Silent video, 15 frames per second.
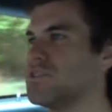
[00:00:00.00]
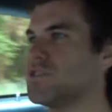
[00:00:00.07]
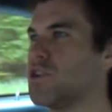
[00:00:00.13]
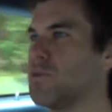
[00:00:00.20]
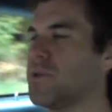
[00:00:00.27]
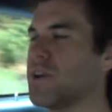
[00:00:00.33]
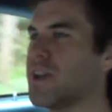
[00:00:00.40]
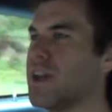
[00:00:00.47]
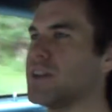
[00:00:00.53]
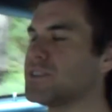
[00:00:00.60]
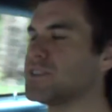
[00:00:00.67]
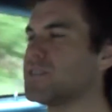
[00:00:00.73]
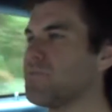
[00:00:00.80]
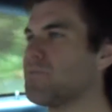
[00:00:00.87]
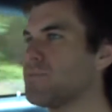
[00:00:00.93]
on top, I
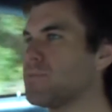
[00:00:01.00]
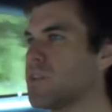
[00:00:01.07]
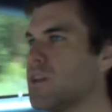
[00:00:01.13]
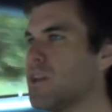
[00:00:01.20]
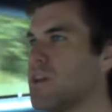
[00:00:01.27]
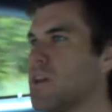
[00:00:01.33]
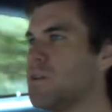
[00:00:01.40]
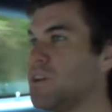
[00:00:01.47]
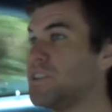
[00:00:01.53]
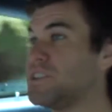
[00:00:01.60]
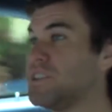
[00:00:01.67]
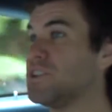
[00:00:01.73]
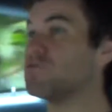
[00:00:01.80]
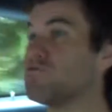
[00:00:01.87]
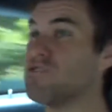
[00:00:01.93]
guess. That's
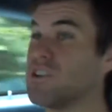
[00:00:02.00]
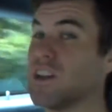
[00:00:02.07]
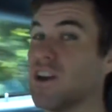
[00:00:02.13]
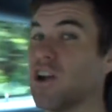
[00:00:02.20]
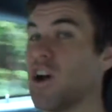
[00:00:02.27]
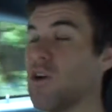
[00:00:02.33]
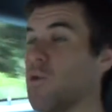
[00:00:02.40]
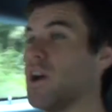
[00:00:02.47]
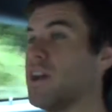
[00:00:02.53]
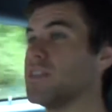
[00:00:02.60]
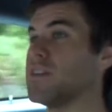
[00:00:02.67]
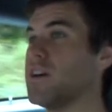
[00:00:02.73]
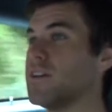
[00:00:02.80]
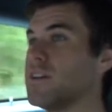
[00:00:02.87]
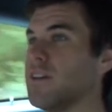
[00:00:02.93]
still really lightweight
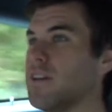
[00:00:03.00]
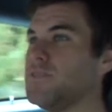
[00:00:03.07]
though.